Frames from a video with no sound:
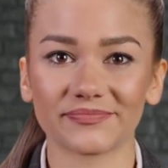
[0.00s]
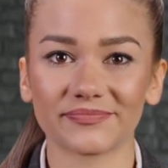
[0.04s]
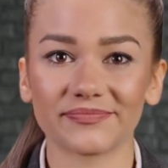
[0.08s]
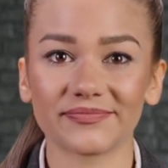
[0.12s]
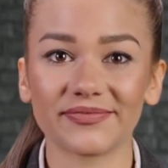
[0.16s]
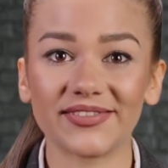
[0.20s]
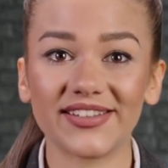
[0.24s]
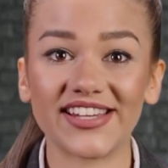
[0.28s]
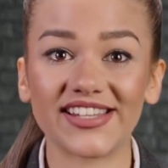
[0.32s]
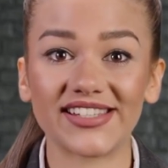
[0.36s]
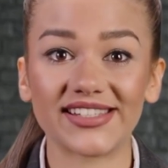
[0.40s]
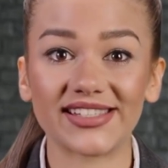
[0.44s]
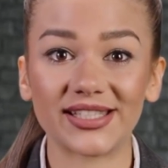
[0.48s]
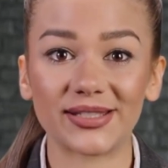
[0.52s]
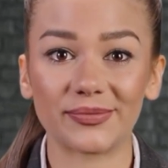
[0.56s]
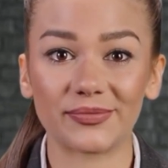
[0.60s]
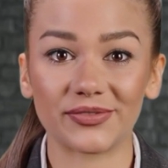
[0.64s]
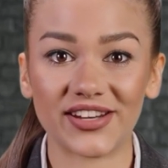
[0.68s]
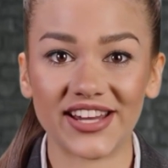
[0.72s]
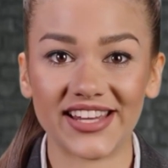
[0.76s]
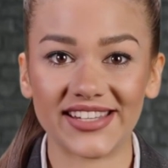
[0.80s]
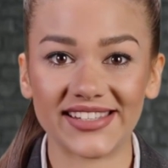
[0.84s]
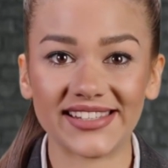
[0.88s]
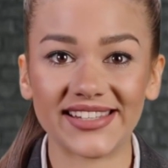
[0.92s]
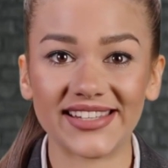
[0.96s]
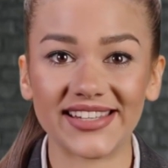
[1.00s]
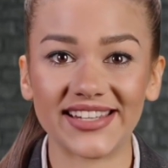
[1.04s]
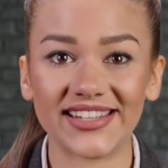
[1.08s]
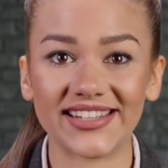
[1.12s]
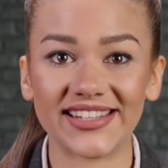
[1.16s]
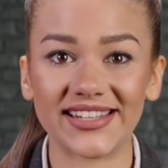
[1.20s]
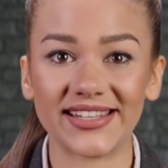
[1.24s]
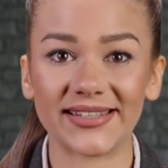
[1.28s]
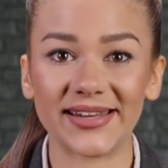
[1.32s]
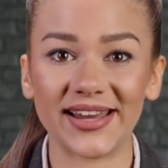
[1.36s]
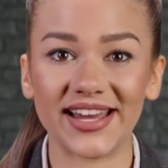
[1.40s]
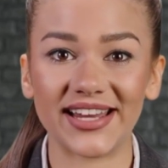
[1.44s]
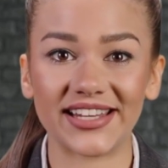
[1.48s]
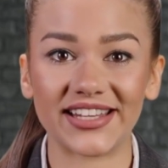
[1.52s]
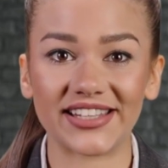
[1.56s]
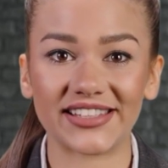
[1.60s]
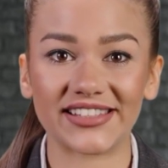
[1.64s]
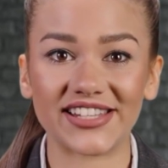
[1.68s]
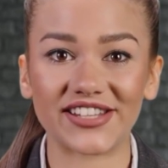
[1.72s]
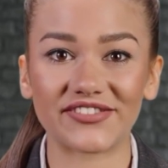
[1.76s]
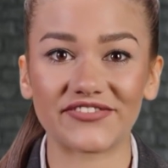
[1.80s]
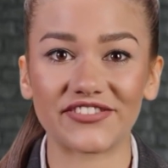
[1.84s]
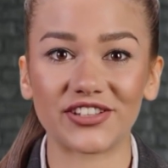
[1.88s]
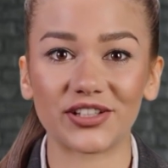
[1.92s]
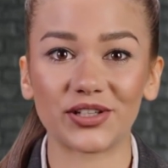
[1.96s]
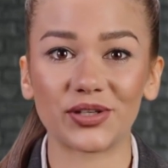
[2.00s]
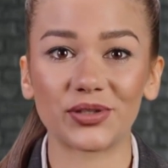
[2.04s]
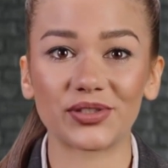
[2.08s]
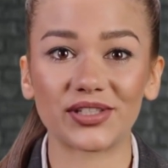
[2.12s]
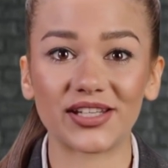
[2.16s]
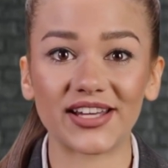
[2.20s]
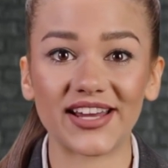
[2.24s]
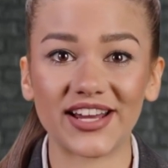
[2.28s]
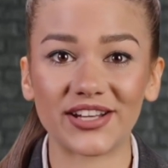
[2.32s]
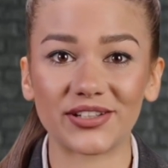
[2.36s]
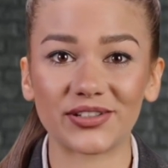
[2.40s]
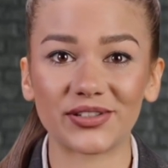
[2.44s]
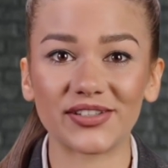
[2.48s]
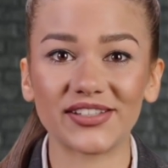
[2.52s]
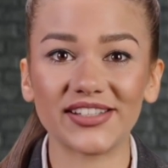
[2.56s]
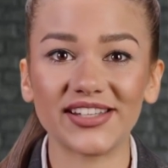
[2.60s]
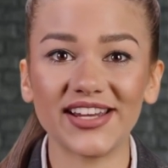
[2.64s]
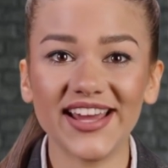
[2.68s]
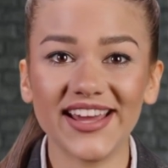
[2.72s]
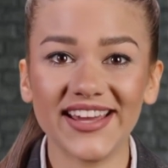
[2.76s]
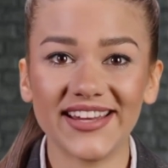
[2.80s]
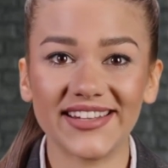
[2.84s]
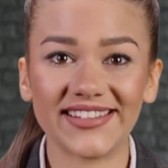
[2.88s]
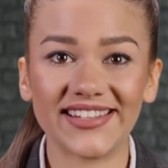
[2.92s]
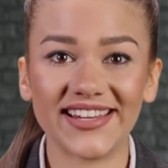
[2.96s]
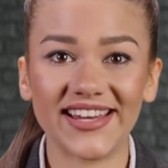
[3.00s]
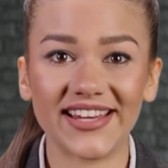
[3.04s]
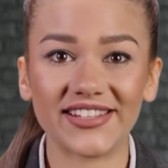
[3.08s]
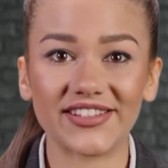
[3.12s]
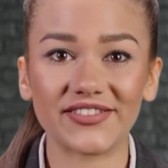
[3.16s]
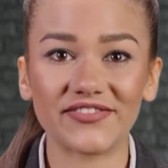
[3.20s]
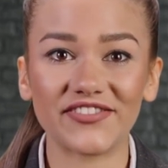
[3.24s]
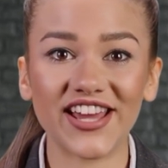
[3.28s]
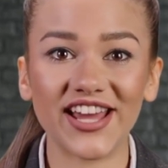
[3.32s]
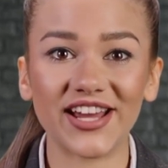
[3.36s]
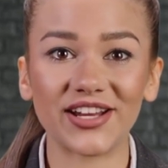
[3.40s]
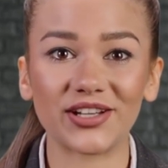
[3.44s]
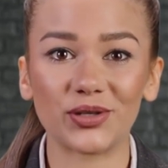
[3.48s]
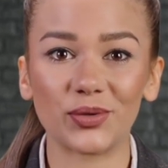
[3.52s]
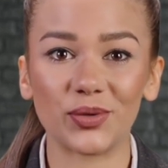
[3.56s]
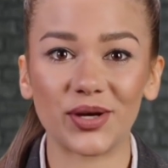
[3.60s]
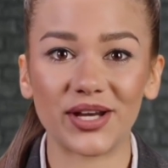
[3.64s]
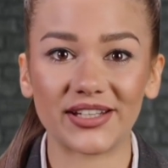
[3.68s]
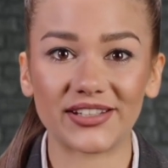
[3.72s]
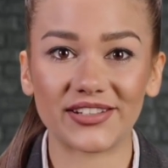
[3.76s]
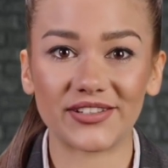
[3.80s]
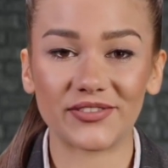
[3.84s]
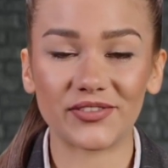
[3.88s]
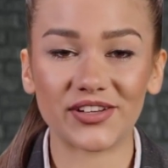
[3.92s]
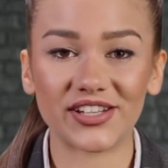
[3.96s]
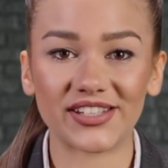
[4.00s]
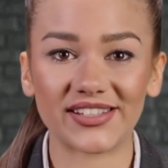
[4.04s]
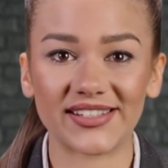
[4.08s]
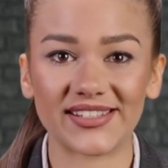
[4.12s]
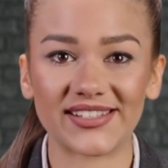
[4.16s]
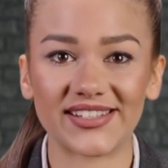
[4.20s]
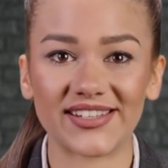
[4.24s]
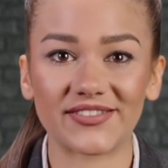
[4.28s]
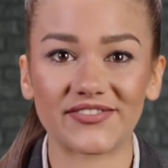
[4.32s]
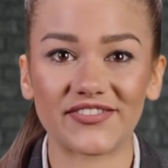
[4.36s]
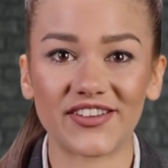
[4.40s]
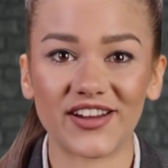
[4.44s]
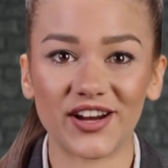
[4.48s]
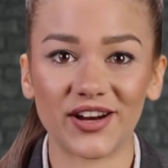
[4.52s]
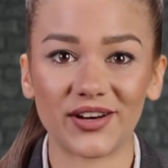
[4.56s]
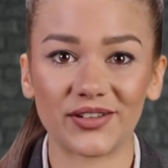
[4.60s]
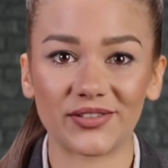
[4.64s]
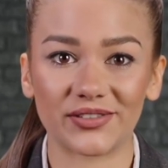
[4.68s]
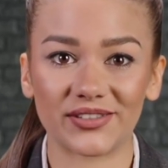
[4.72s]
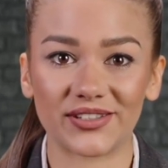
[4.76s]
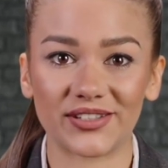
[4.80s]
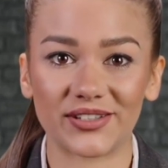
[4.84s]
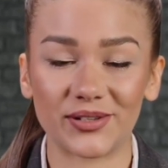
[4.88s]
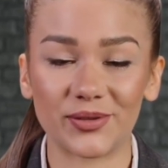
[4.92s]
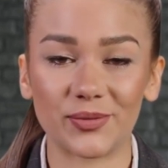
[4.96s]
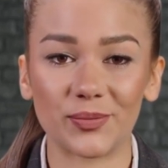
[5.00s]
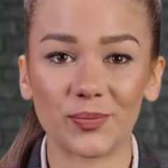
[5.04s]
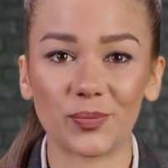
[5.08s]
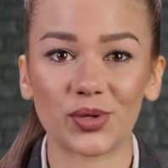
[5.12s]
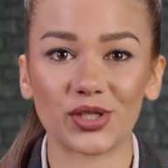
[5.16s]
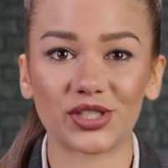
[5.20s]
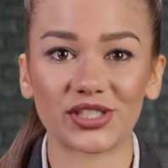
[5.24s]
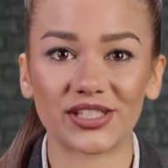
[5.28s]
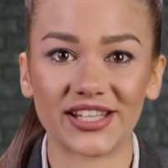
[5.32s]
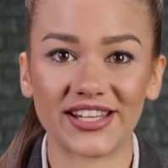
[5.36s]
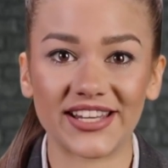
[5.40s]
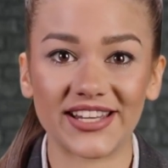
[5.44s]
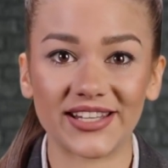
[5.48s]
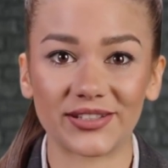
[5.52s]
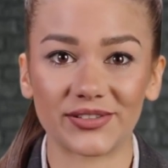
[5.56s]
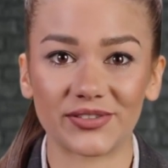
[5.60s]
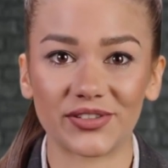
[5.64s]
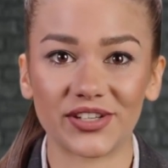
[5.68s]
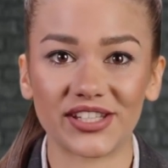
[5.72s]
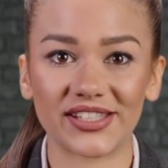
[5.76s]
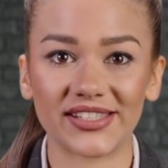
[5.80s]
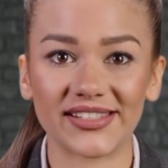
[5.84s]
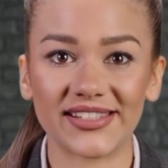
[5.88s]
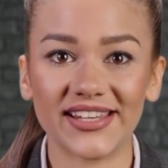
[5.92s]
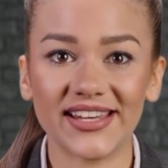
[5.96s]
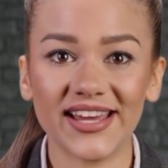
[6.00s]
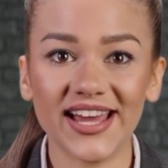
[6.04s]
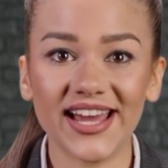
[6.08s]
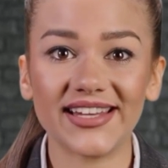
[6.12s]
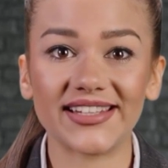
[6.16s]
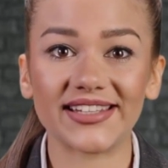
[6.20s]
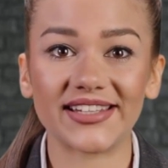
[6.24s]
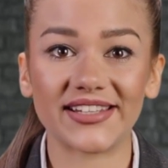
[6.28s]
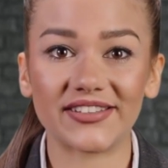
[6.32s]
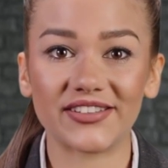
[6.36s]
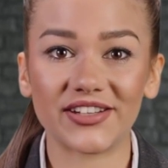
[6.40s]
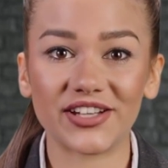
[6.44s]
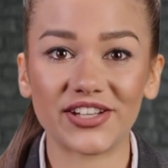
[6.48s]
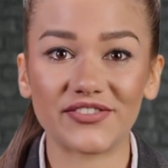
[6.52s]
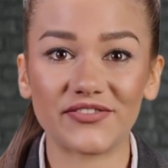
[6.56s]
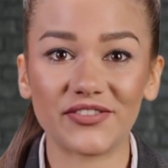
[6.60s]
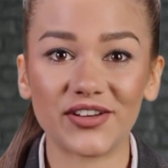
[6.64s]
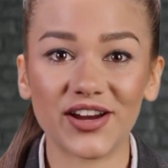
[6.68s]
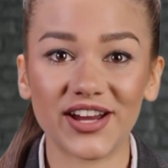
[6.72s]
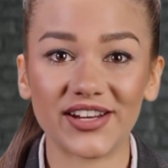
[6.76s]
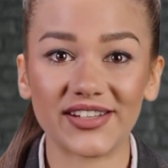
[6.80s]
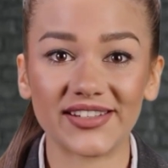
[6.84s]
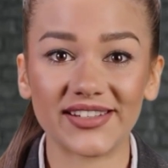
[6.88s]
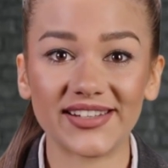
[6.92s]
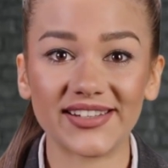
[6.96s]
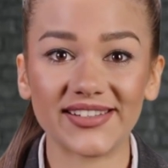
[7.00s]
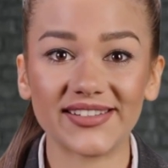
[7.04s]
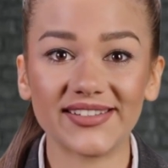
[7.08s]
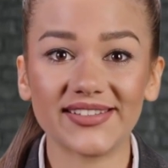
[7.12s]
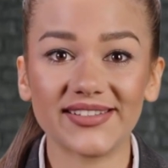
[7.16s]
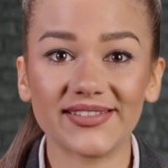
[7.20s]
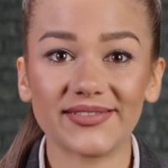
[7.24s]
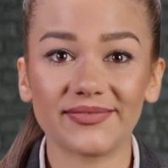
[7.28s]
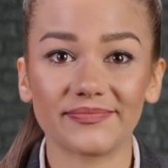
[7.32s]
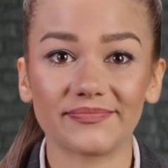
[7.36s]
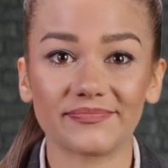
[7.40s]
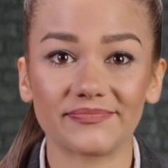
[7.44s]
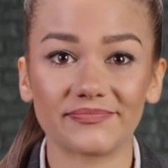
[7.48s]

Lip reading: This complexity can make it difficult to understand and evaluate the risks involved, which can increase the likelihood of losses.